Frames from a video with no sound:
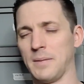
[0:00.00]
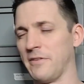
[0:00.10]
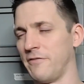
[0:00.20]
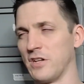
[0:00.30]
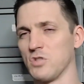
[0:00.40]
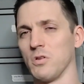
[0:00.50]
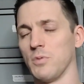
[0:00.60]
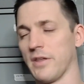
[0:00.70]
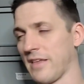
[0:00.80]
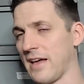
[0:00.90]
visual
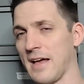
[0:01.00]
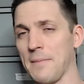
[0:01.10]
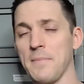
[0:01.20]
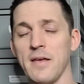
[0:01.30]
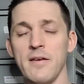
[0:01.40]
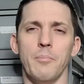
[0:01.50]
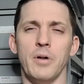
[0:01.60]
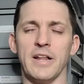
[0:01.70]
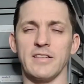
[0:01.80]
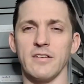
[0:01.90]
with a het,
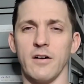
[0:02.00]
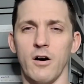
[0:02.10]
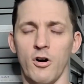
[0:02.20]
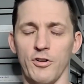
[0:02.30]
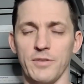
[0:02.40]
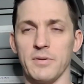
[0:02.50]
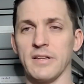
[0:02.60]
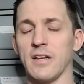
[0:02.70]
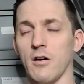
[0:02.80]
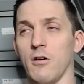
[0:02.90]
but it's
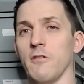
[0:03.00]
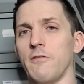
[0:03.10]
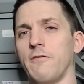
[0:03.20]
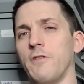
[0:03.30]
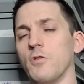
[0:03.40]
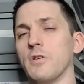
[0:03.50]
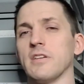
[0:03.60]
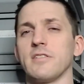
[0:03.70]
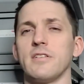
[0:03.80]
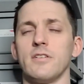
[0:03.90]
ultimately all
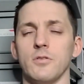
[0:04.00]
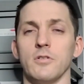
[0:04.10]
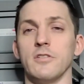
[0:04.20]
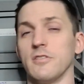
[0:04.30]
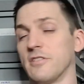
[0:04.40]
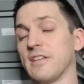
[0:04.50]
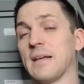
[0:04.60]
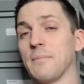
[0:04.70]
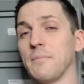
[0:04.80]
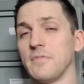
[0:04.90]
focused towards the
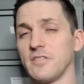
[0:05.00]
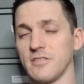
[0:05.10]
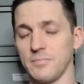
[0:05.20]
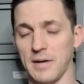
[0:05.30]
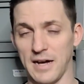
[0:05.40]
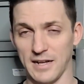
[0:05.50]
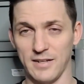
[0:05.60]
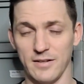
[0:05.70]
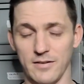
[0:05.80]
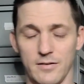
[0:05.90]
same spot.
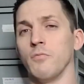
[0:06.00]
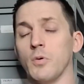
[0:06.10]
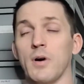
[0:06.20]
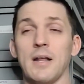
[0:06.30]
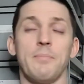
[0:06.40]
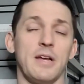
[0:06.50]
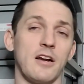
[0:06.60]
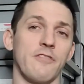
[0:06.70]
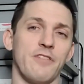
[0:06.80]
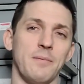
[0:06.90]
We want to pick
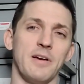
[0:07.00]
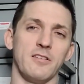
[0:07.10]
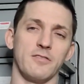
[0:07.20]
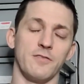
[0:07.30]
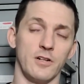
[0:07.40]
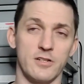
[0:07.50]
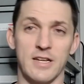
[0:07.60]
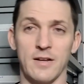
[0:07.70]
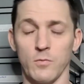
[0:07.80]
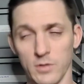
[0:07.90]
our females first,
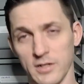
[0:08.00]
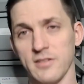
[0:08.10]
and we're going to